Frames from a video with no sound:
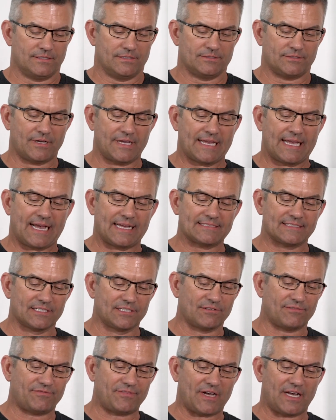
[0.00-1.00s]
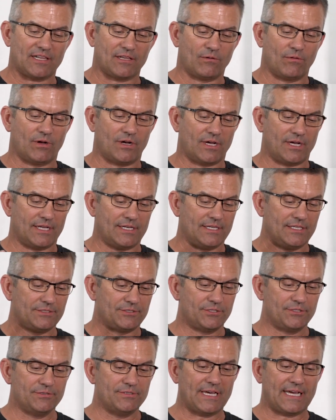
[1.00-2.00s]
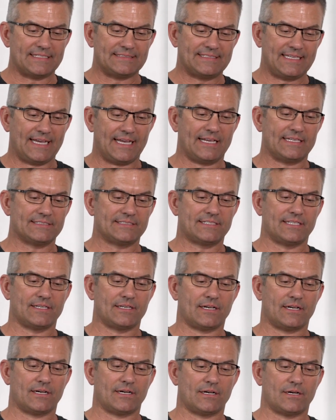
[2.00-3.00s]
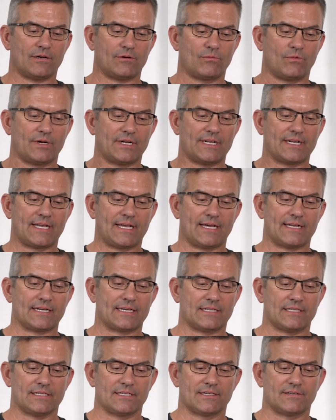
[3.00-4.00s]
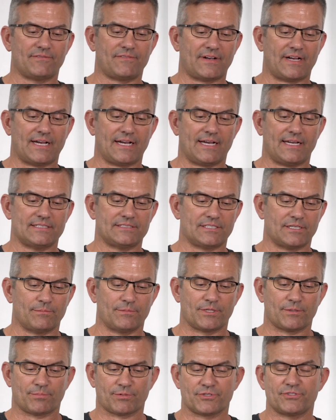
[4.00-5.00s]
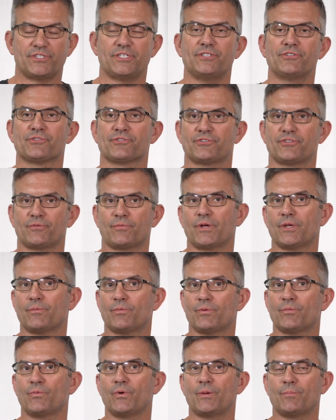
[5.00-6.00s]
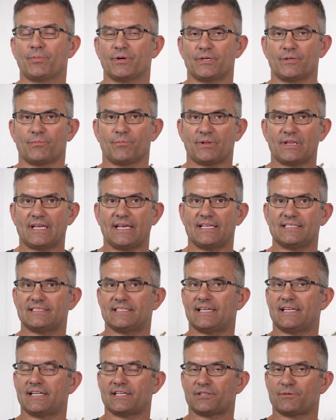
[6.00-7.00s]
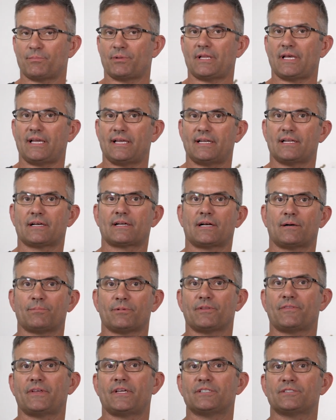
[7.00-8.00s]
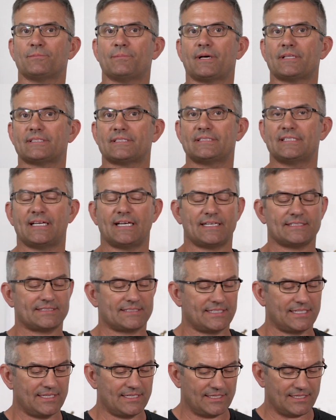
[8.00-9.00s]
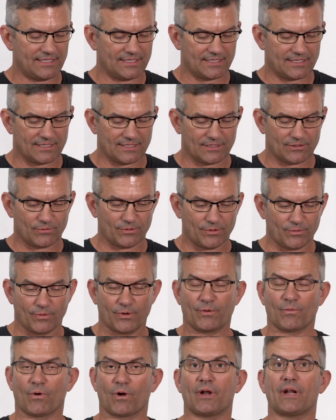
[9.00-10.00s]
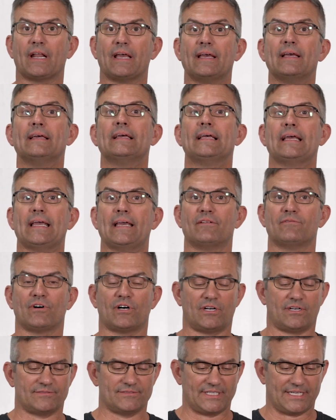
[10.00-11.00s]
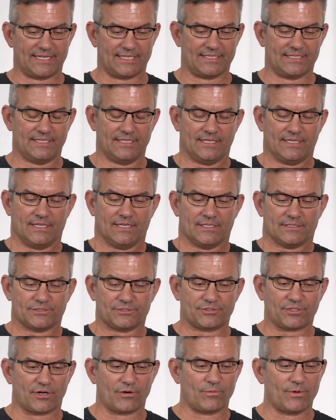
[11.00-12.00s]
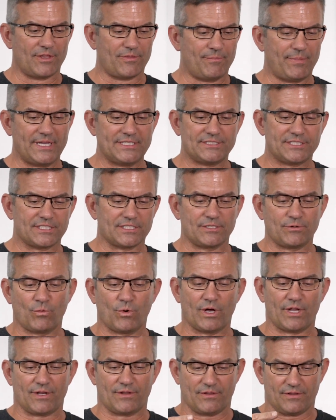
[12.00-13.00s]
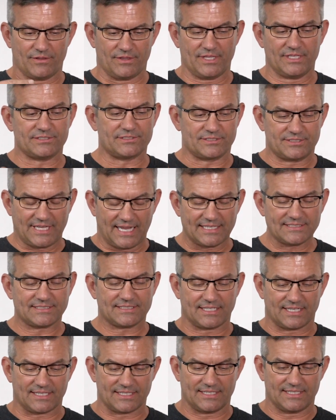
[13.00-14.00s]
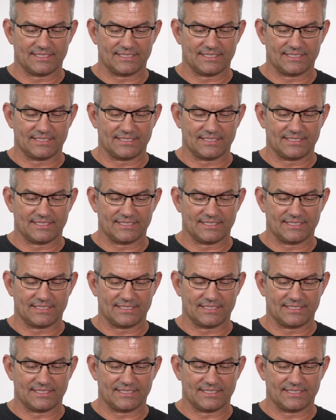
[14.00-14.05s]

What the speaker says: So hey guys, a little follow on to that test. Wanted to kind of clarify some of the procedures that we put in place and explain a couple of things about the test when we weren't involved in it. To start with, basically what this test gun